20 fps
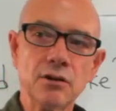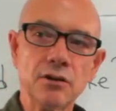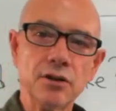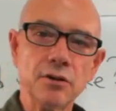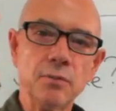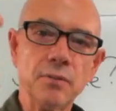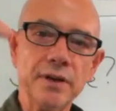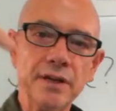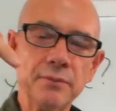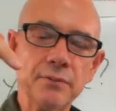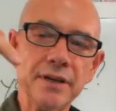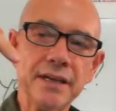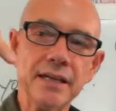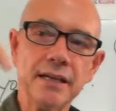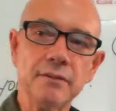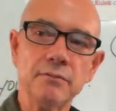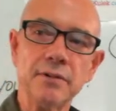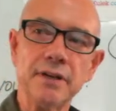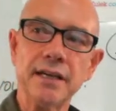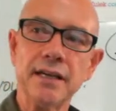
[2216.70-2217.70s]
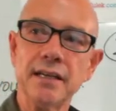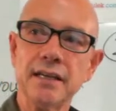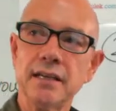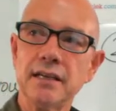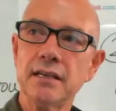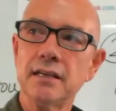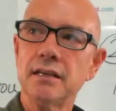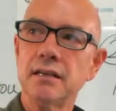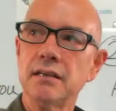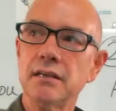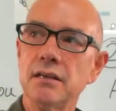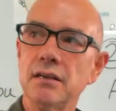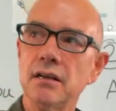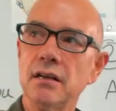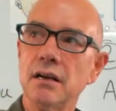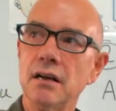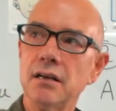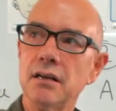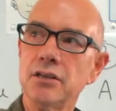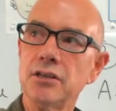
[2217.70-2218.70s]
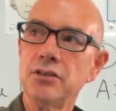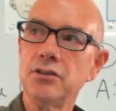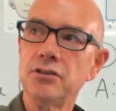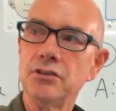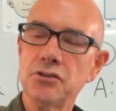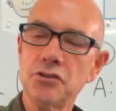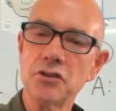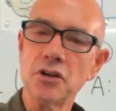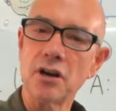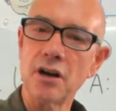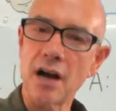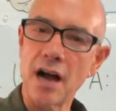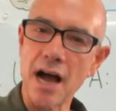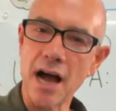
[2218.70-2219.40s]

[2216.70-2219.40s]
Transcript: we, we, we use our